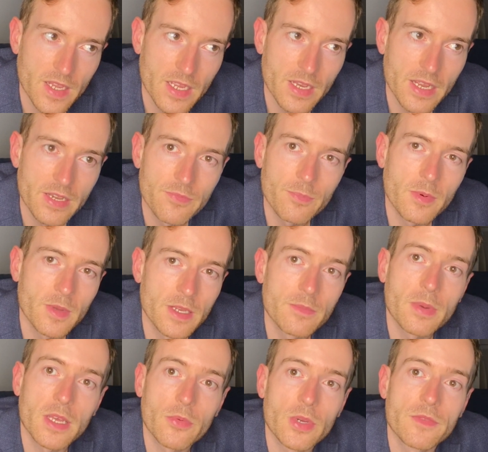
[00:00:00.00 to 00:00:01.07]
And, and,
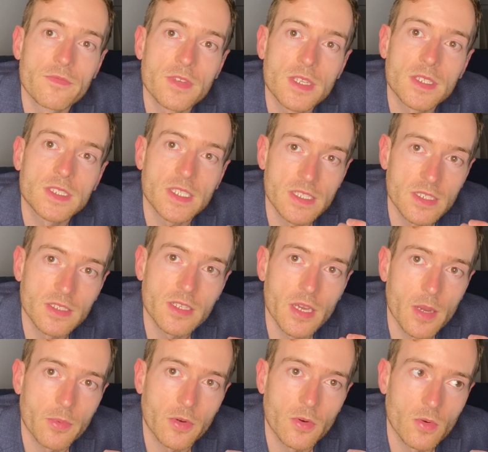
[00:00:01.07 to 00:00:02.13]
and by the way, Venus in
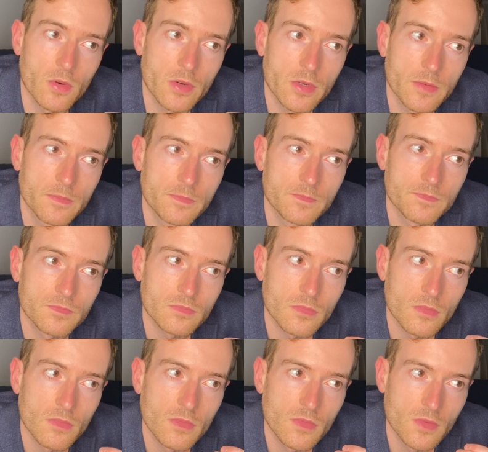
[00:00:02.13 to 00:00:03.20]
Capricorn
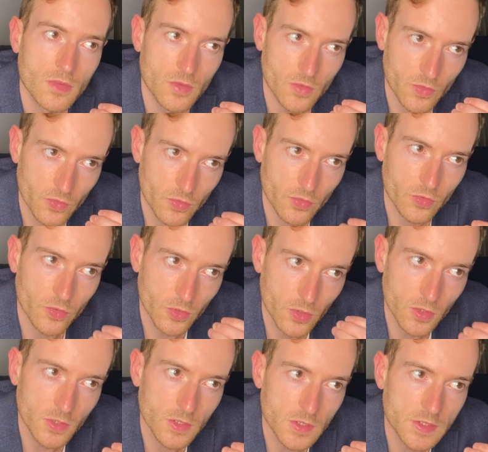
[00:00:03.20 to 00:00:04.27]

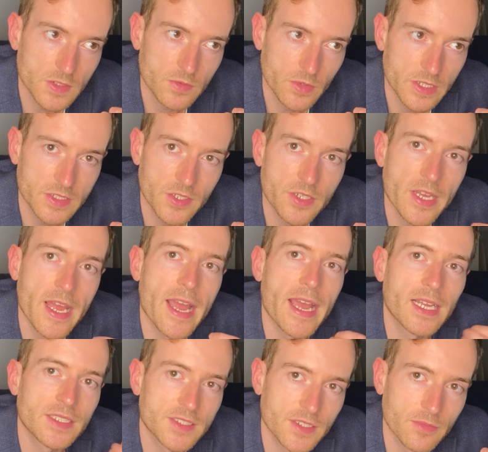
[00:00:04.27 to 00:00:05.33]
rules is going to
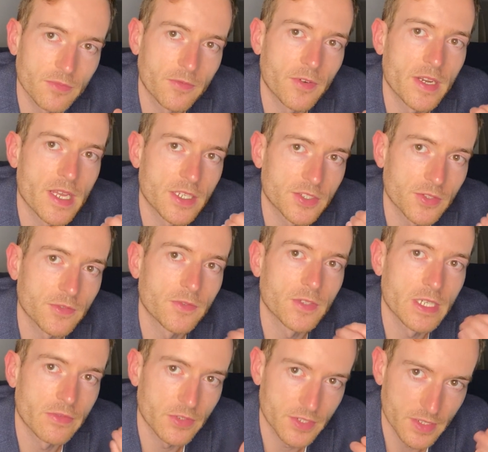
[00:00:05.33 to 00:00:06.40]
add some financial
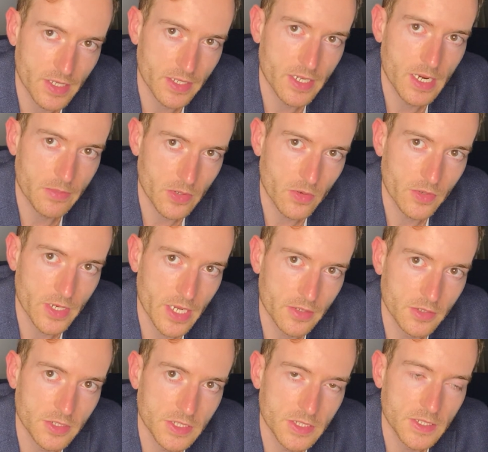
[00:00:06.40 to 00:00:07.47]
flavor to that Capricorn
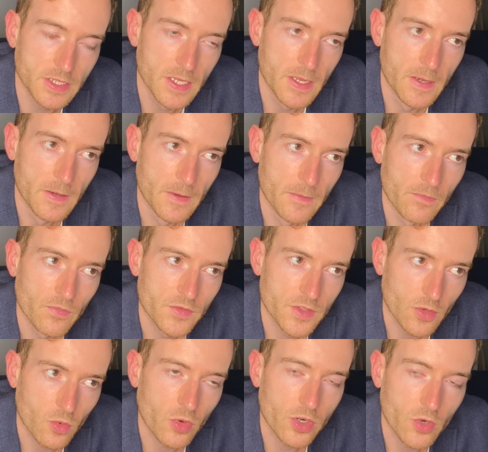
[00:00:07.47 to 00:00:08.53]
energy.
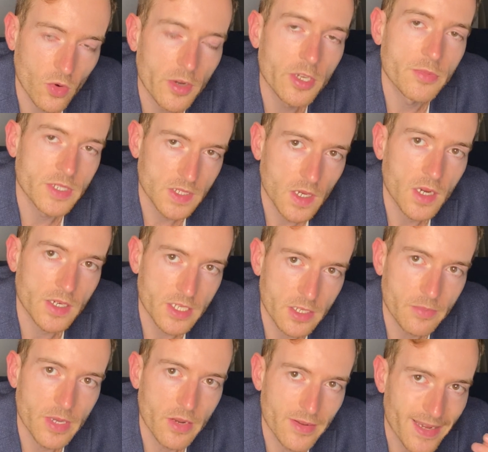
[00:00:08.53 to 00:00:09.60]
So we're going to be talking
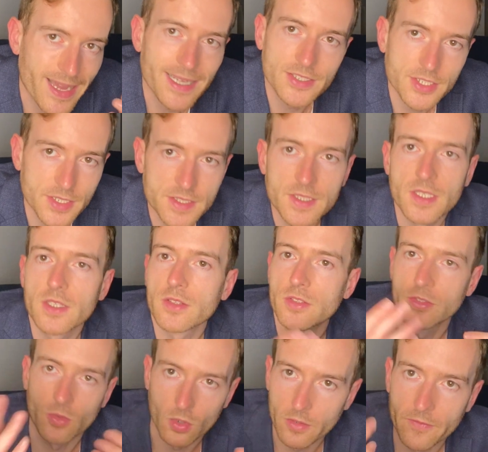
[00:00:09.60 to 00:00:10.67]
about not just
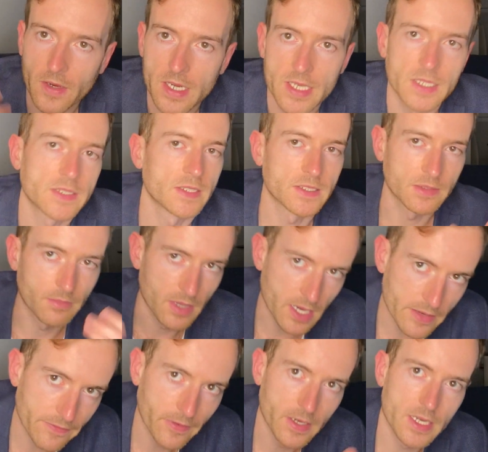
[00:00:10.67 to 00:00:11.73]
your finances and
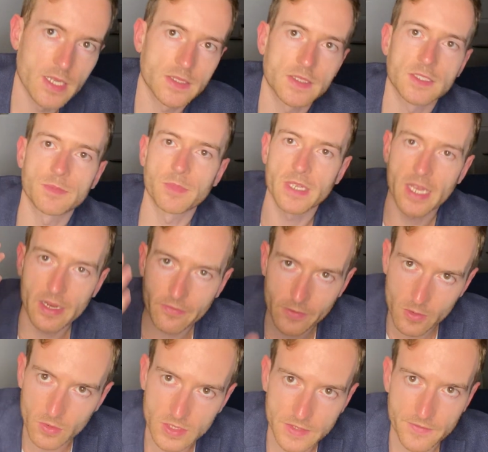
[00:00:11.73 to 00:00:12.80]
my finances, but
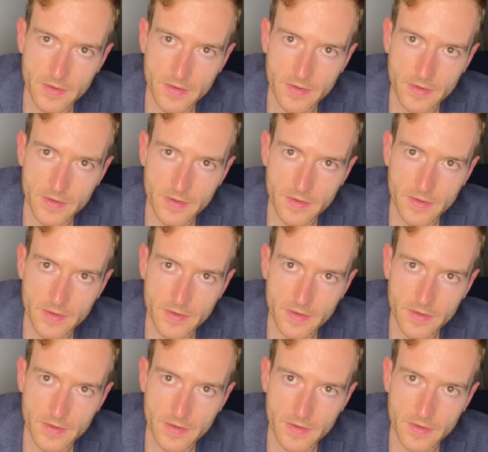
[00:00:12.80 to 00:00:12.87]
everyone's